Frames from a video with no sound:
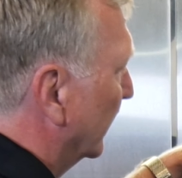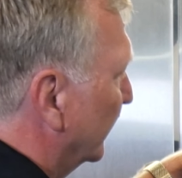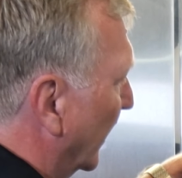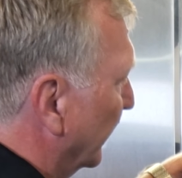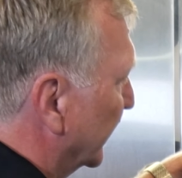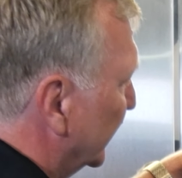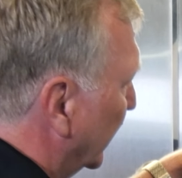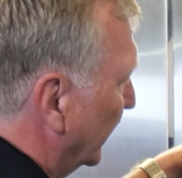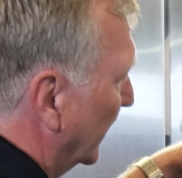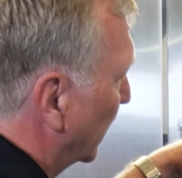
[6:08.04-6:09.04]
Tell the
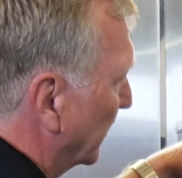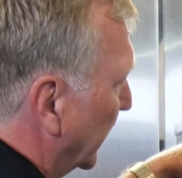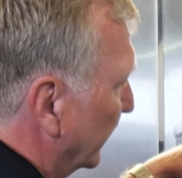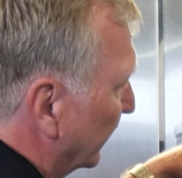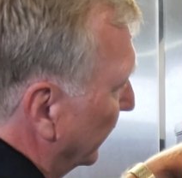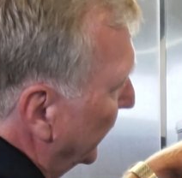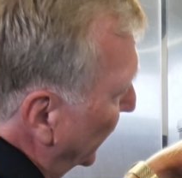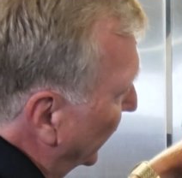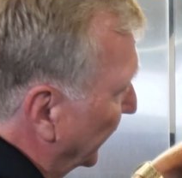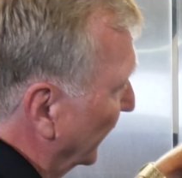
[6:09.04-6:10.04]
machine that you don't need to
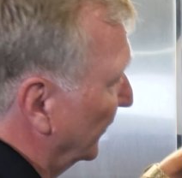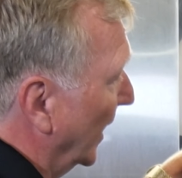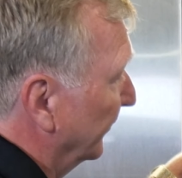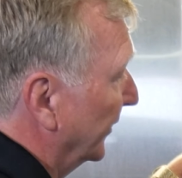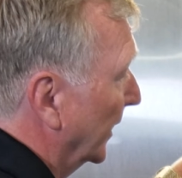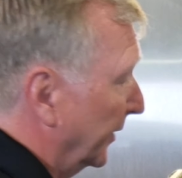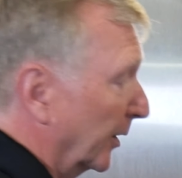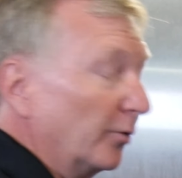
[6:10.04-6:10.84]
reboot it this time for anything.